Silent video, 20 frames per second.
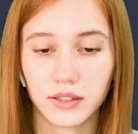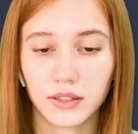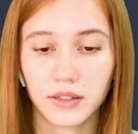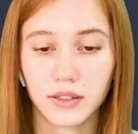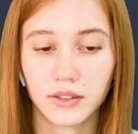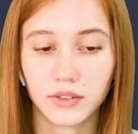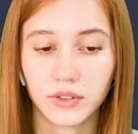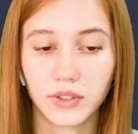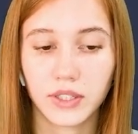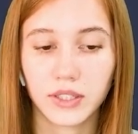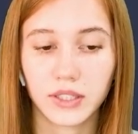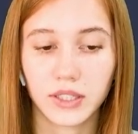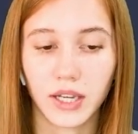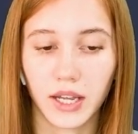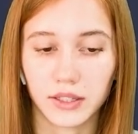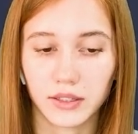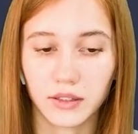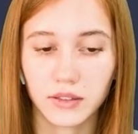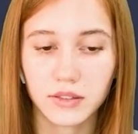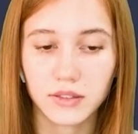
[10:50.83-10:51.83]
green
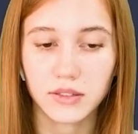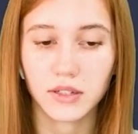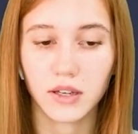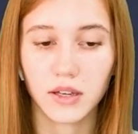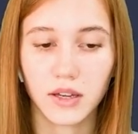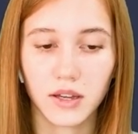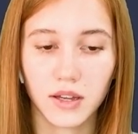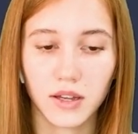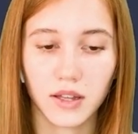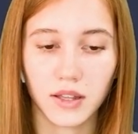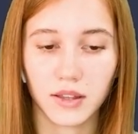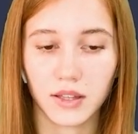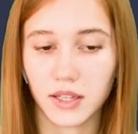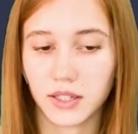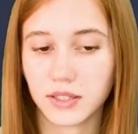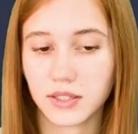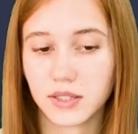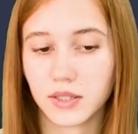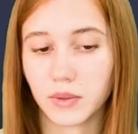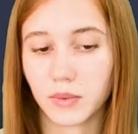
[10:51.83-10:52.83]
candles, that
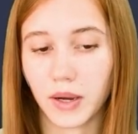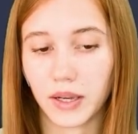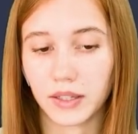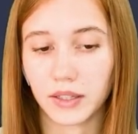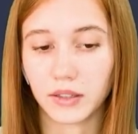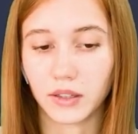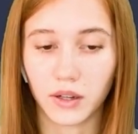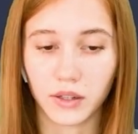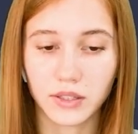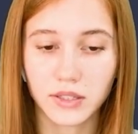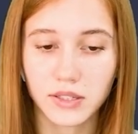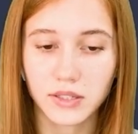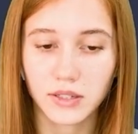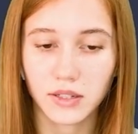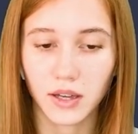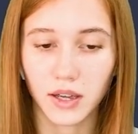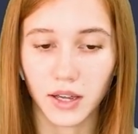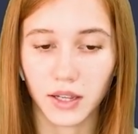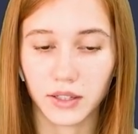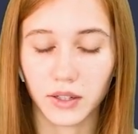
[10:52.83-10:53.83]
is quite a lot,
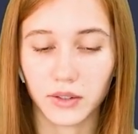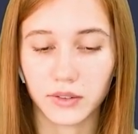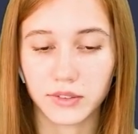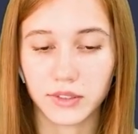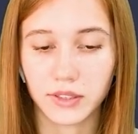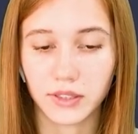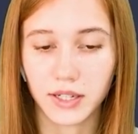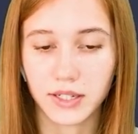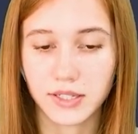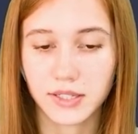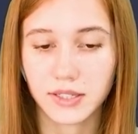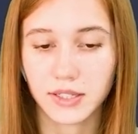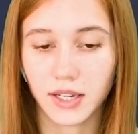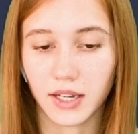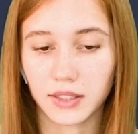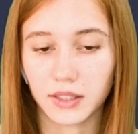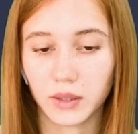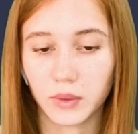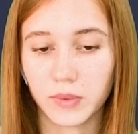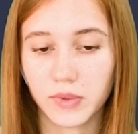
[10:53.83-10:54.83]
and on the last
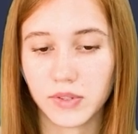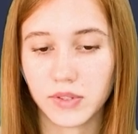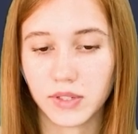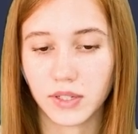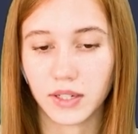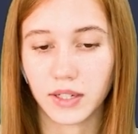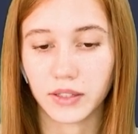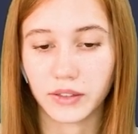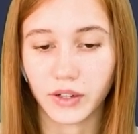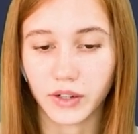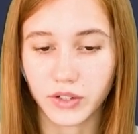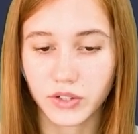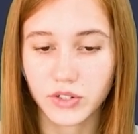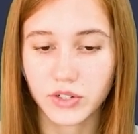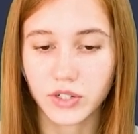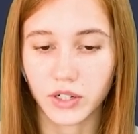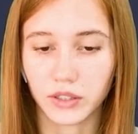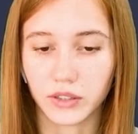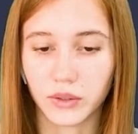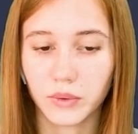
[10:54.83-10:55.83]
candle we see a large
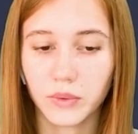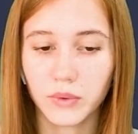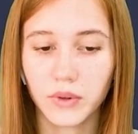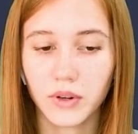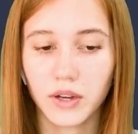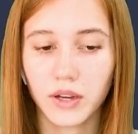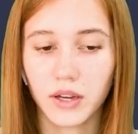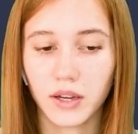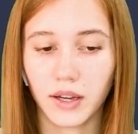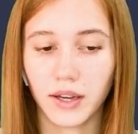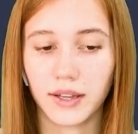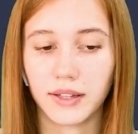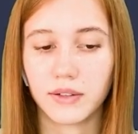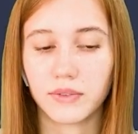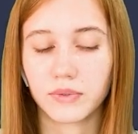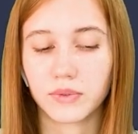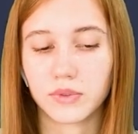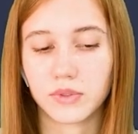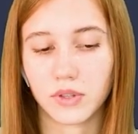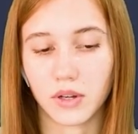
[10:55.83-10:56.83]
shadow at the
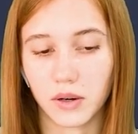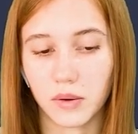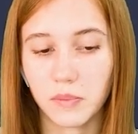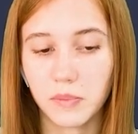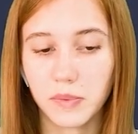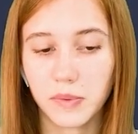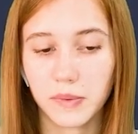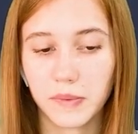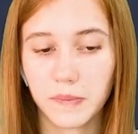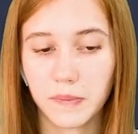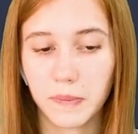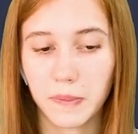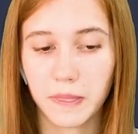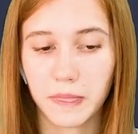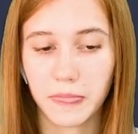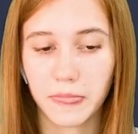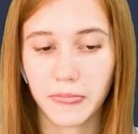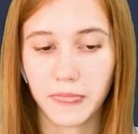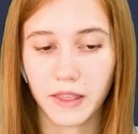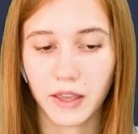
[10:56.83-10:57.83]
top.
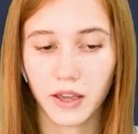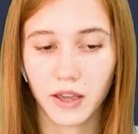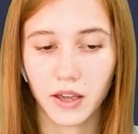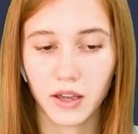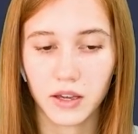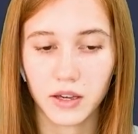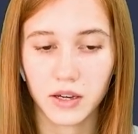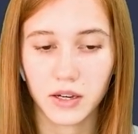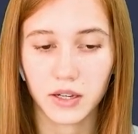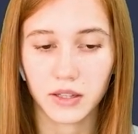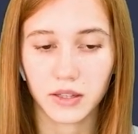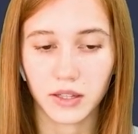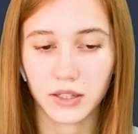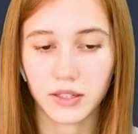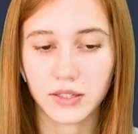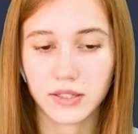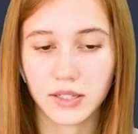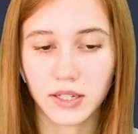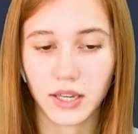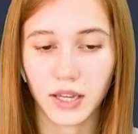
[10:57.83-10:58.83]
That
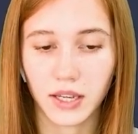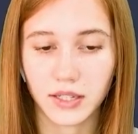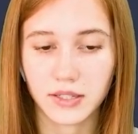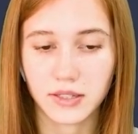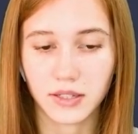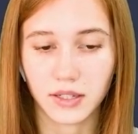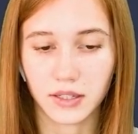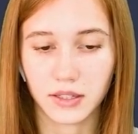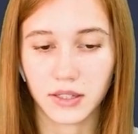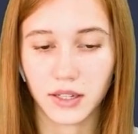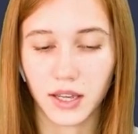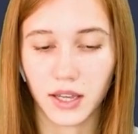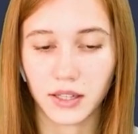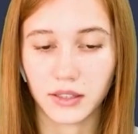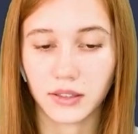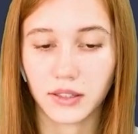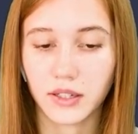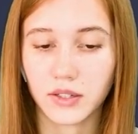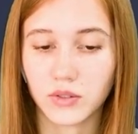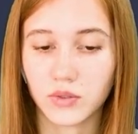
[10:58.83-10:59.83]
indicates that the
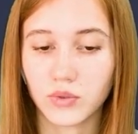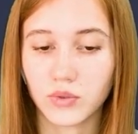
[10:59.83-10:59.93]
candle has